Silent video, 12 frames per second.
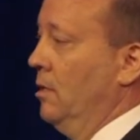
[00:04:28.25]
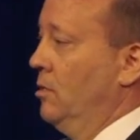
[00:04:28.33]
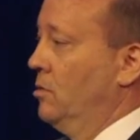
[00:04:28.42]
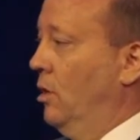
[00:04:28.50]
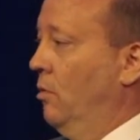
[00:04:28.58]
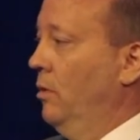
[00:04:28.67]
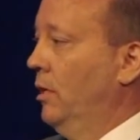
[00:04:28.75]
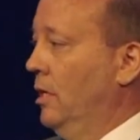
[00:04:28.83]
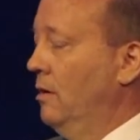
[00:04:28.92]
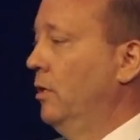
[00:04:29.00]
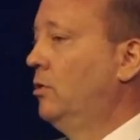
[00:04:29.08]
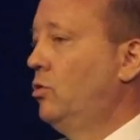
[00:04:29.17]
So
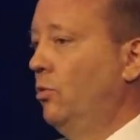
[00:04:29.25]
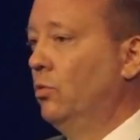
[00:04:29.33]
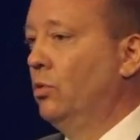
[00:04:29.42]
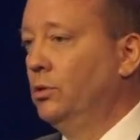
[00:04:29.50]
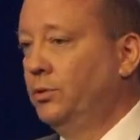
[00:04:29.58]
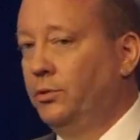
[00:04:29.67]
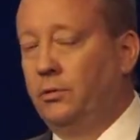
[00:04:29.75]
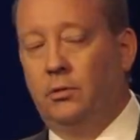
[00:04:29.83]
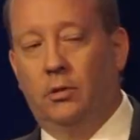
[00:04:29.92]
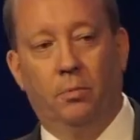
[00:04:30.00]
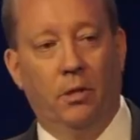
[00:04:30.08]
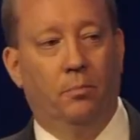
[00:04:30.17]
giving tools
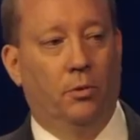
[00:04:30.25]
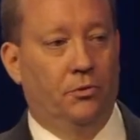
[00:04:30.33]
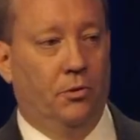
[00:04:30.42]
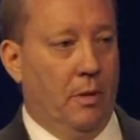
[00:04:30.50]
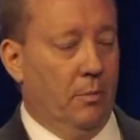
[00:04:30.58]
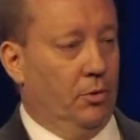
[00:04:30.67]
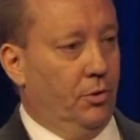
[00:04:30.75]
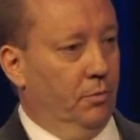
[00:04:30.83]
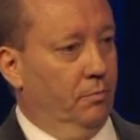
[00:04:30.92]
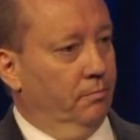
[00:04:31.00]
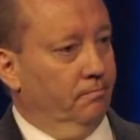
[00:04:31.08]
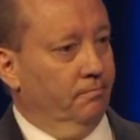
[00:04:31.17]
to people to be able to